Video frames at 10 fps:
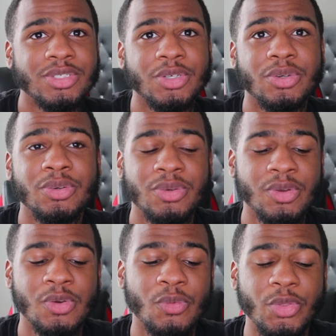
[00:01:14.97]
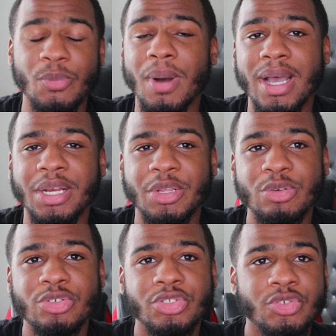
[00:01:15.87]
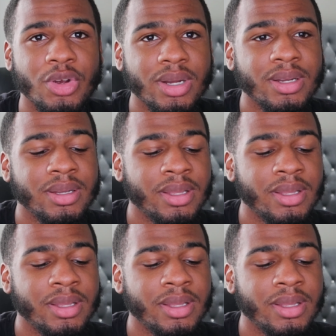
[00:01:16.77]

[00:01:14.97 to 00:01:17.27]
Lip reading: So when you're buying a used truck